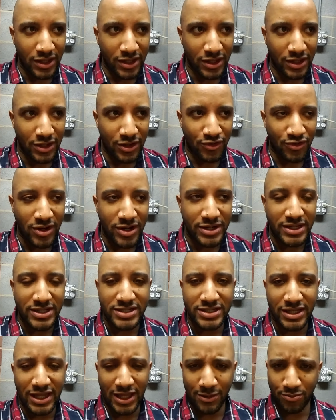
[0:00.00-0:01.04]
they're trying to
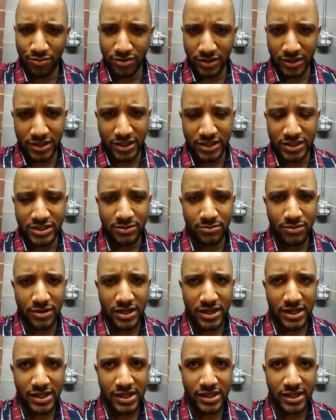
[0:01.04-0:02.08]
escape.
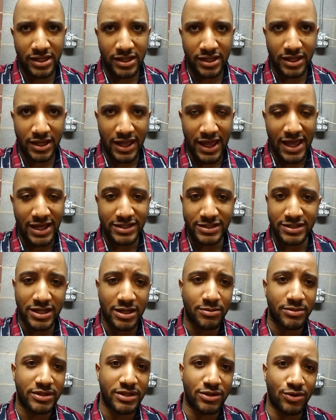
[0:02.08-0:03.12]
Jinbei asks
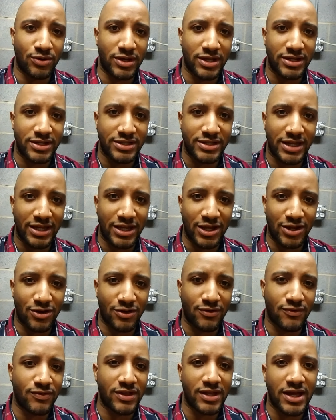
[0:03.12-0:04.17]
Nami to go ahead and take
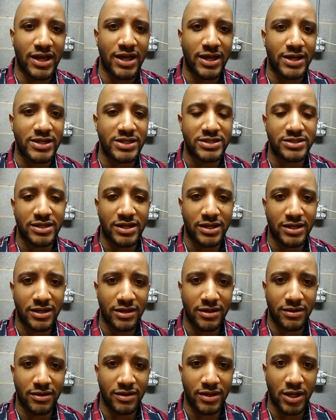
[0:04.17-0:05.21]
care of the guys
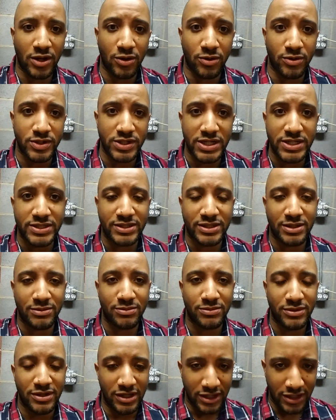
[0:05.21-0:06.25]
that are chasing
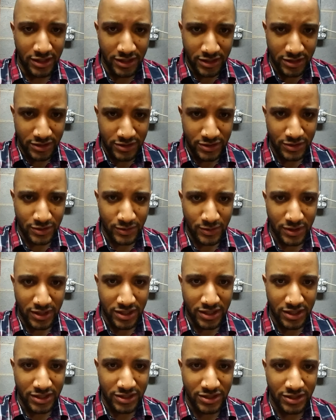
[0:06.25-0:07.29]
them.
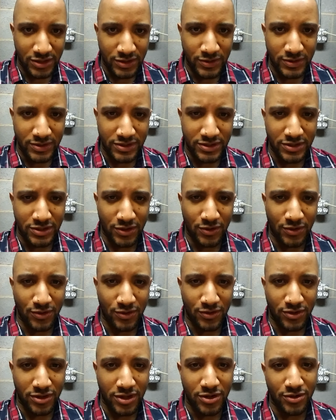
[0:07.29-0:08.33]
So she uses
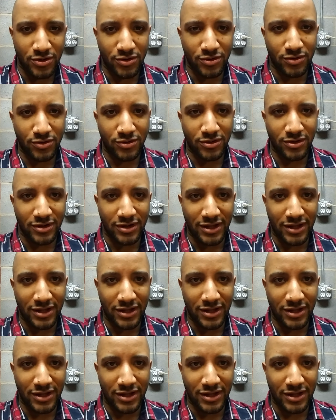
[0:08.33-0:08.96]
her thunder